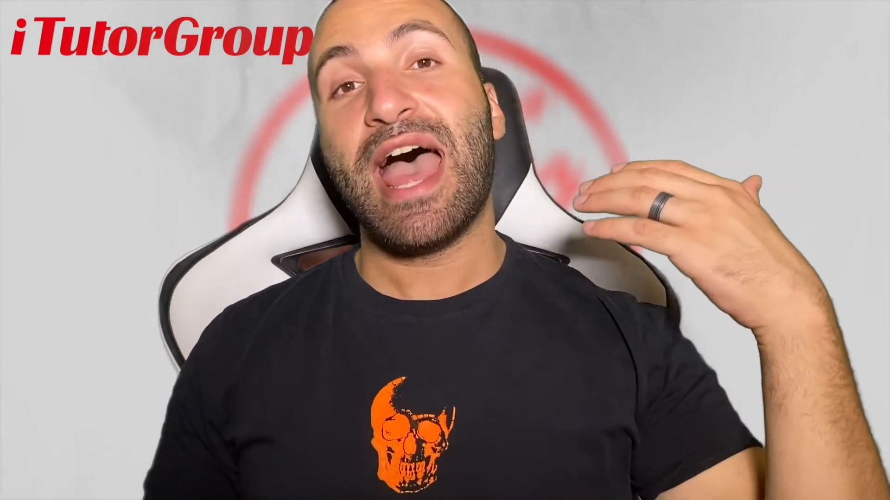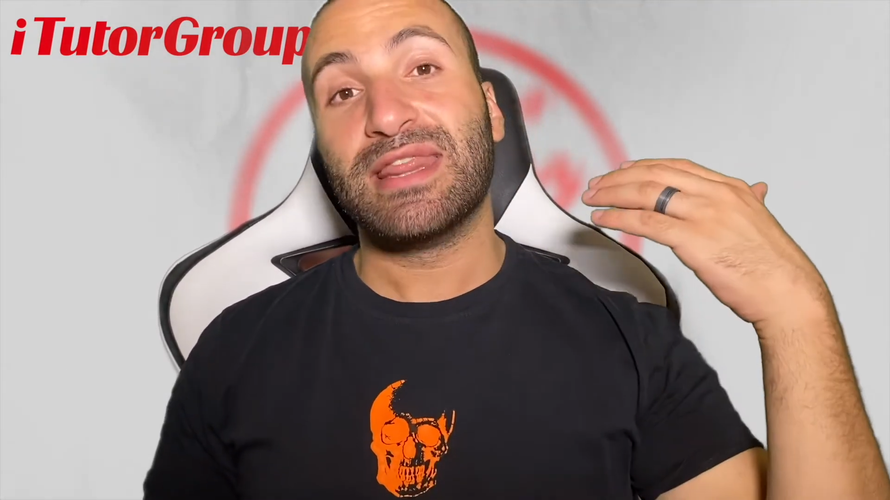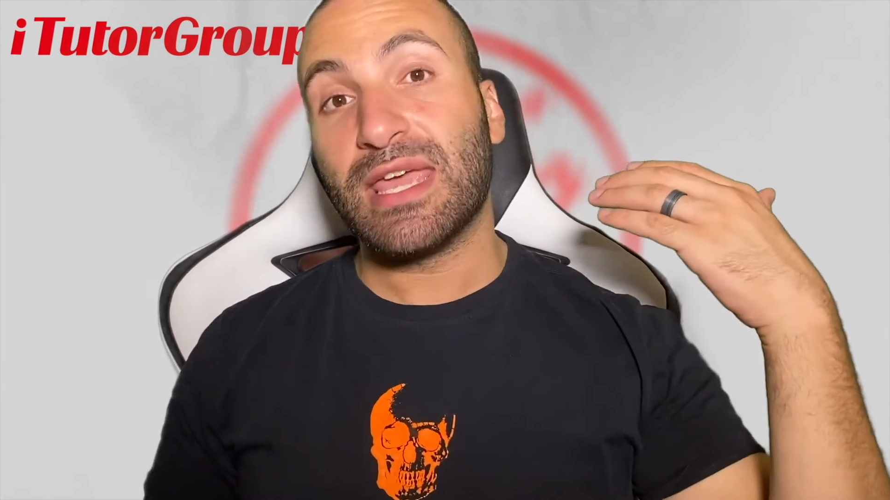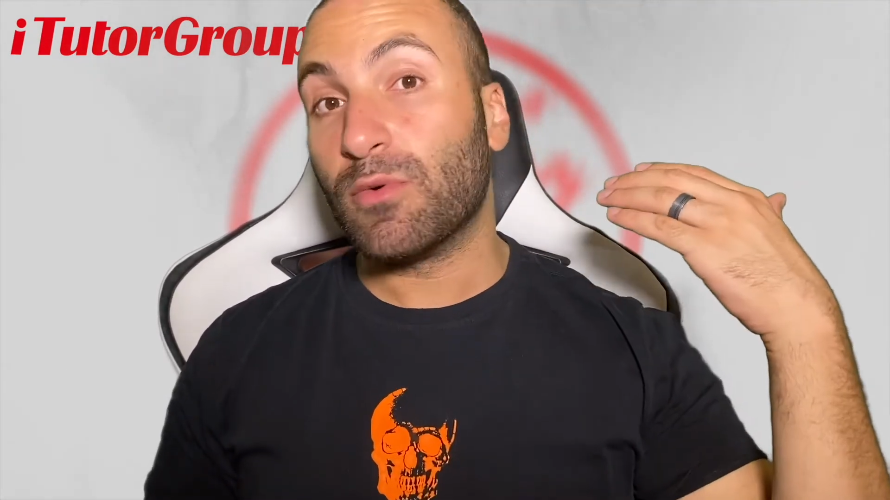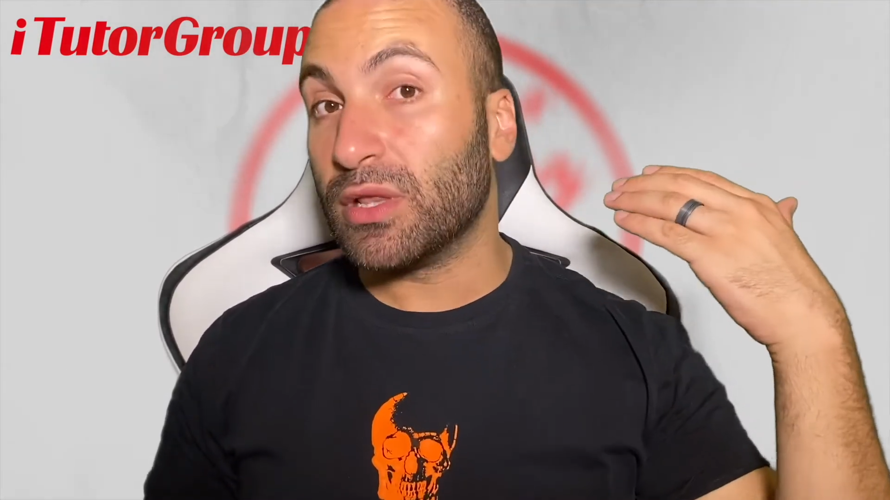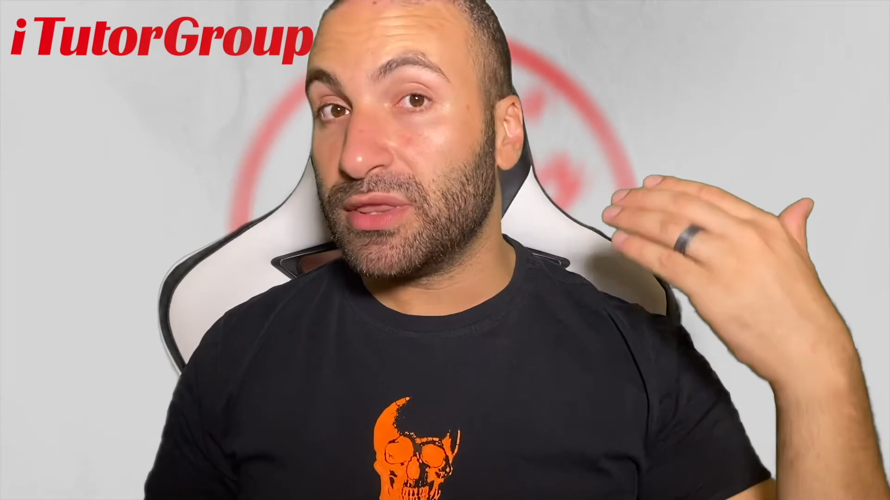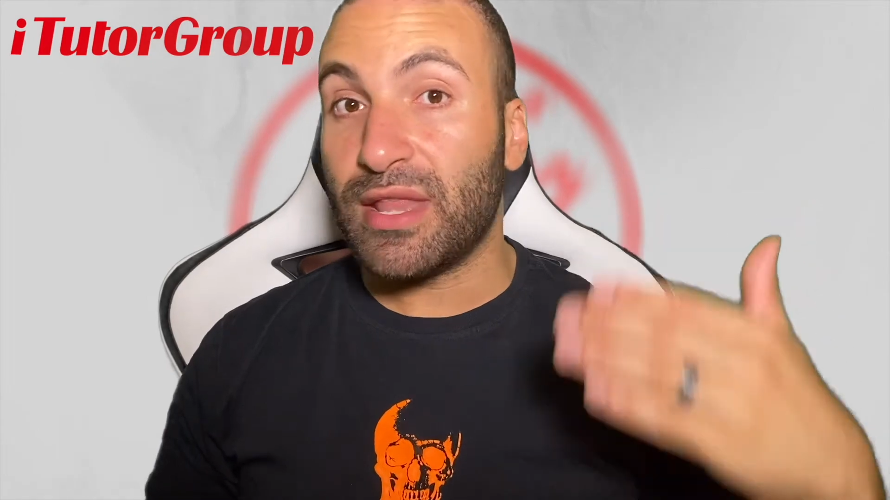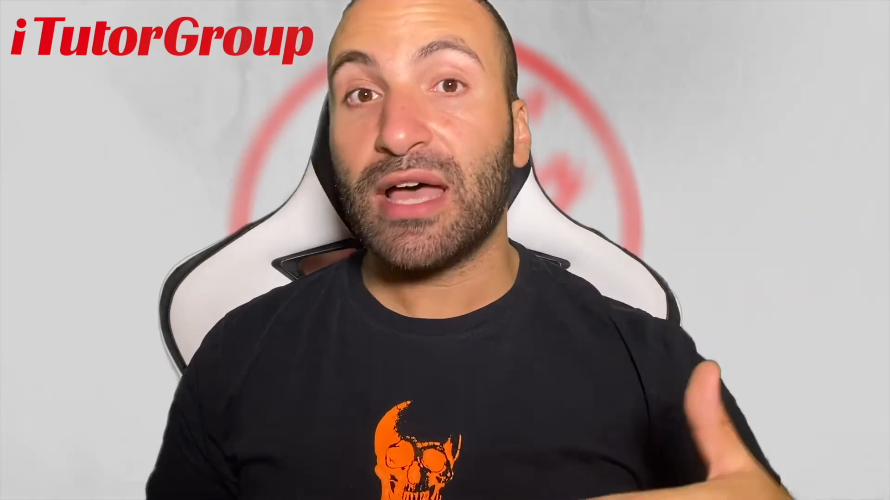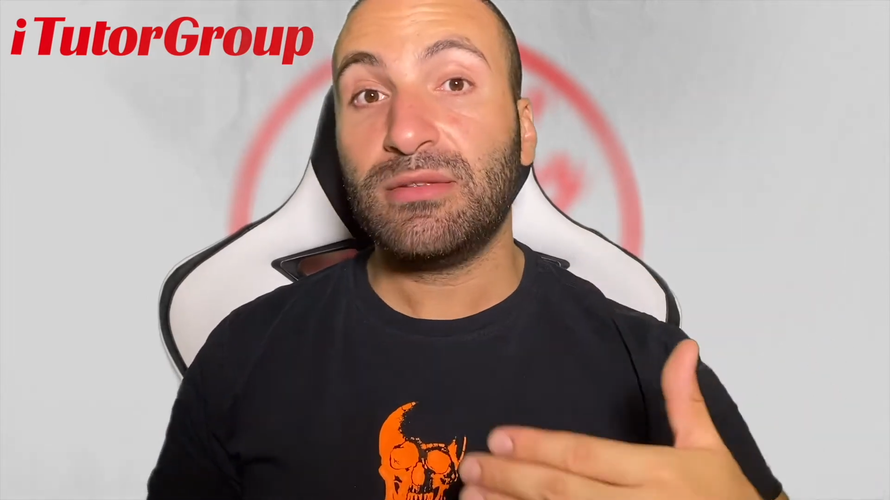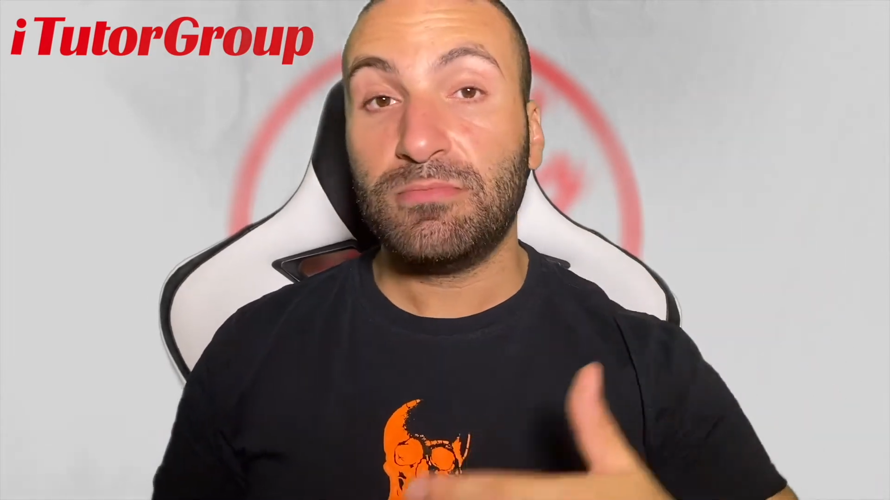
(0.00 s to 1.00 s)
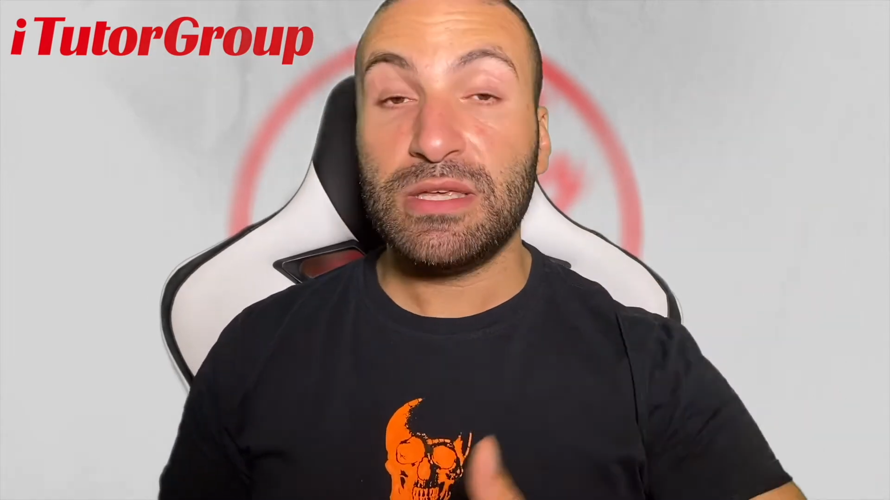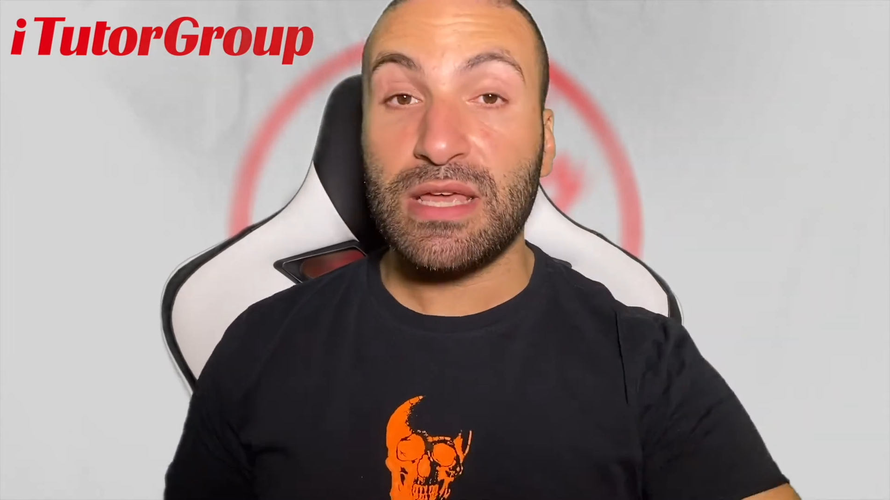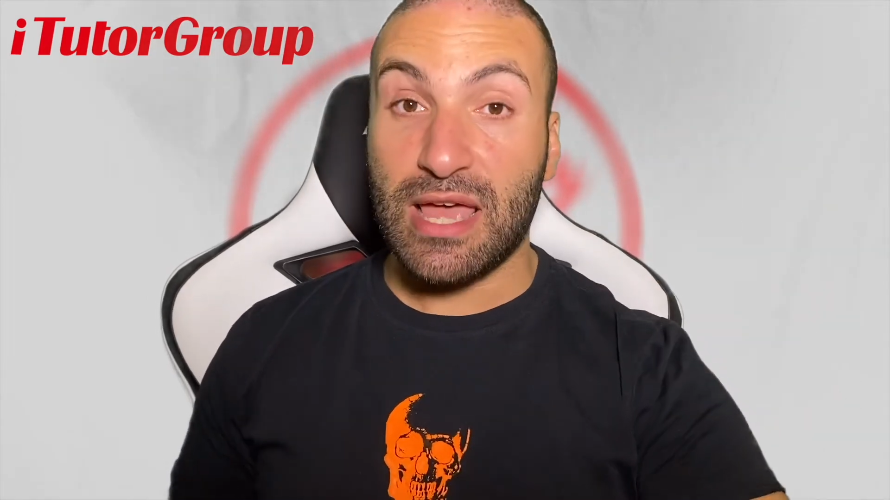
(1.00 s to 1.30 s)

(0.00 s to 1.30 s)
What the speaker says: and they will not be